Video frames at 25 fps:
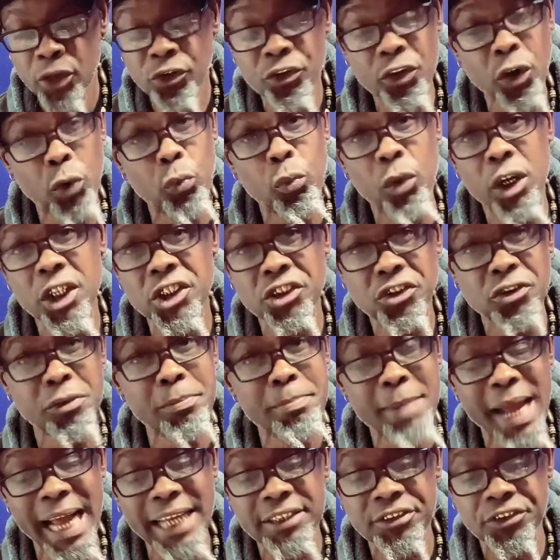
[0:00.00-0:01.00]
So once you
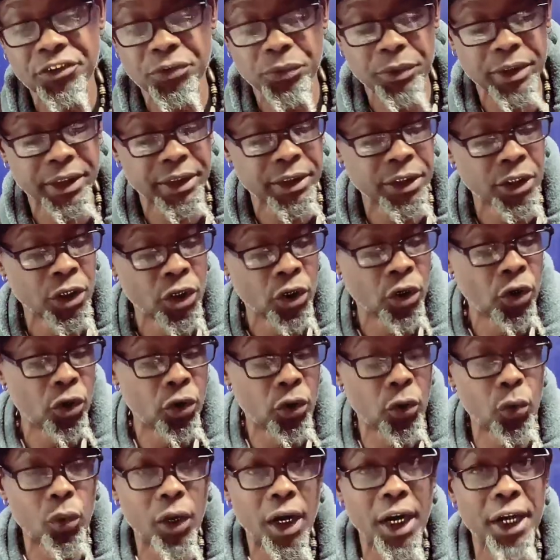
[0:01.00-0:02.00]
master it,
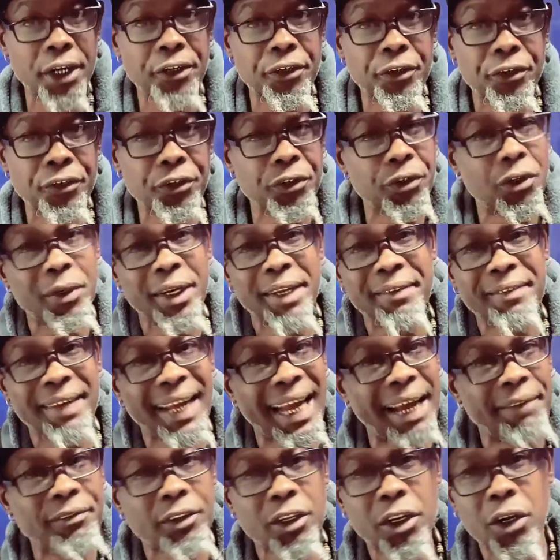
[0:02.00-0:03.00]
you don't
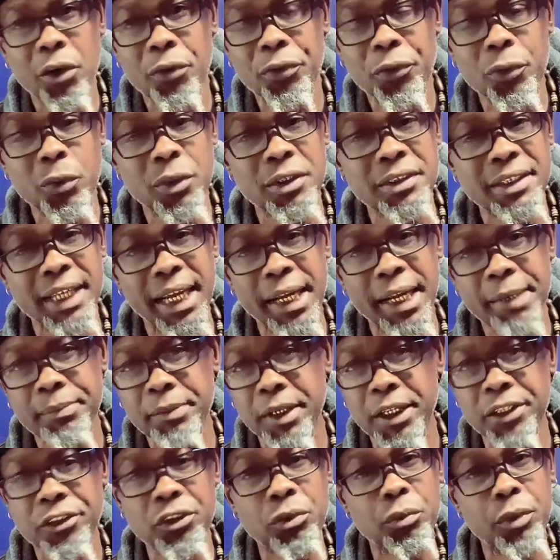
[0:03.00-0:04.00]
even have to go through the same
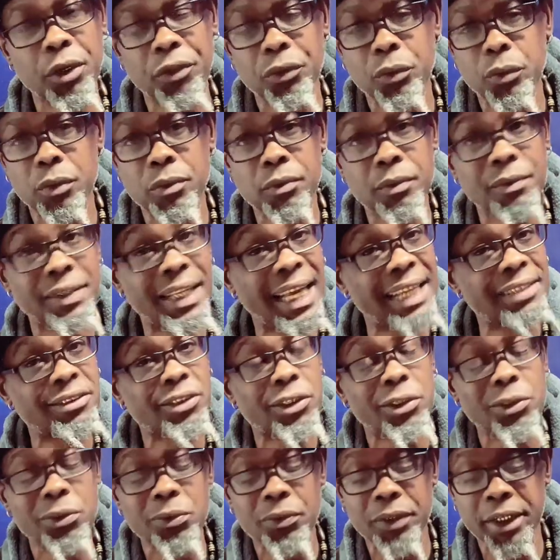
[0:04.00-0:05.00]
thing you went through. That's
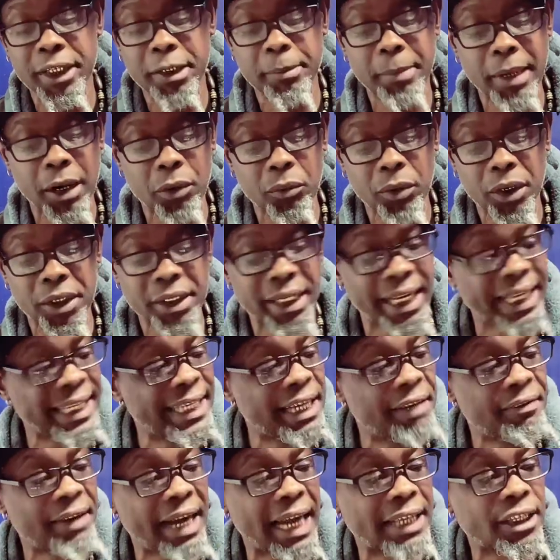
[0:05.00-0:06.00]
the cool thing about welding. They
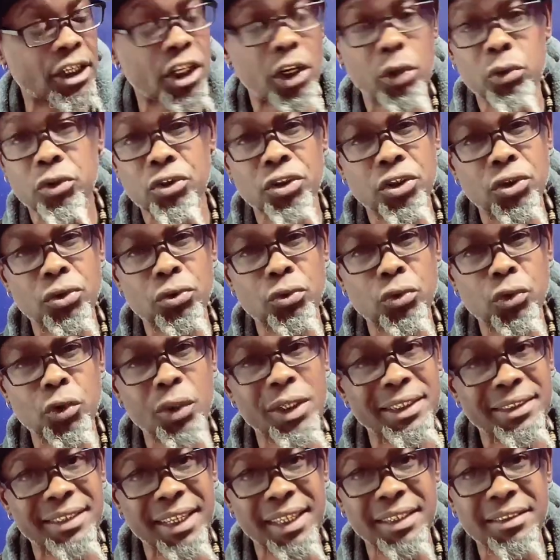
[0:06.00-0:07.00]
never have to go to school.
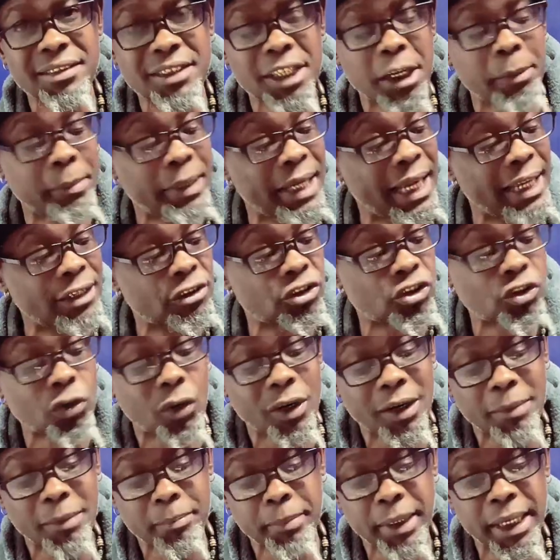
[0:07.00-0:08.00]
You can teach them and they can
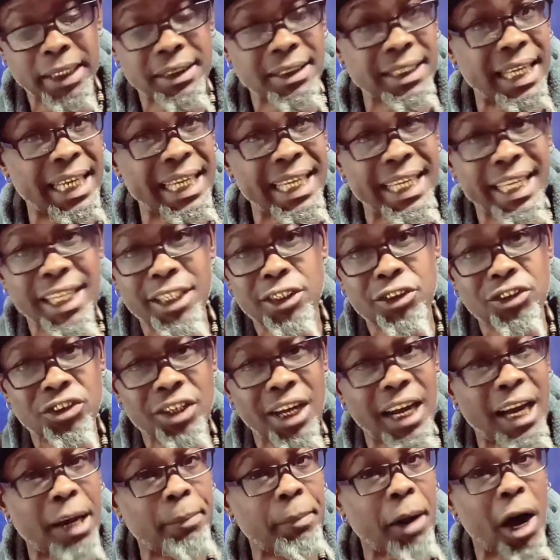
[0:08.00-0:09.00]
start a business and they can get a
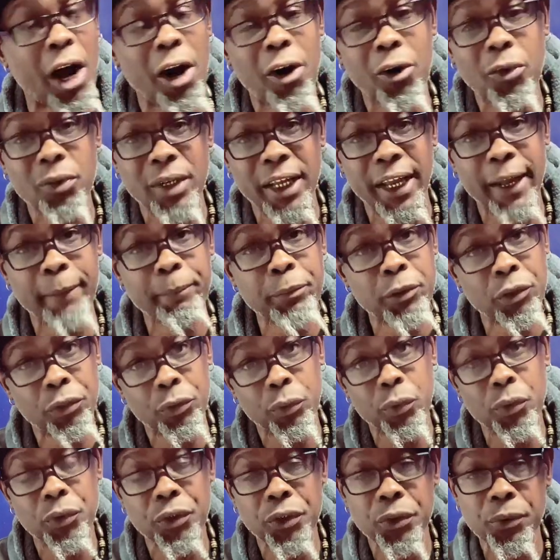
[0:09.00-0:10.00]
job, all that
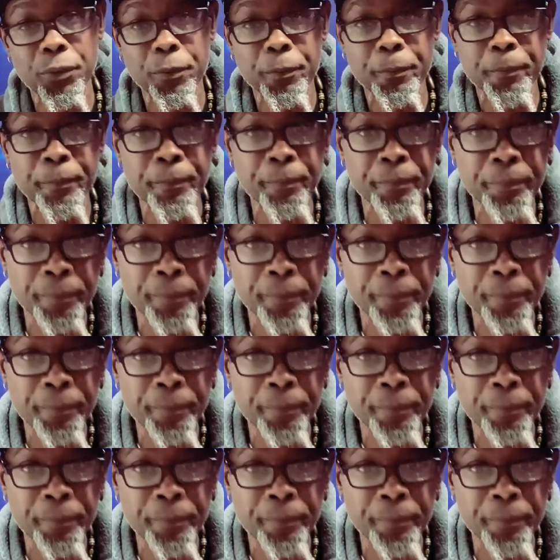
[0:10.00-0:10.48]
through you.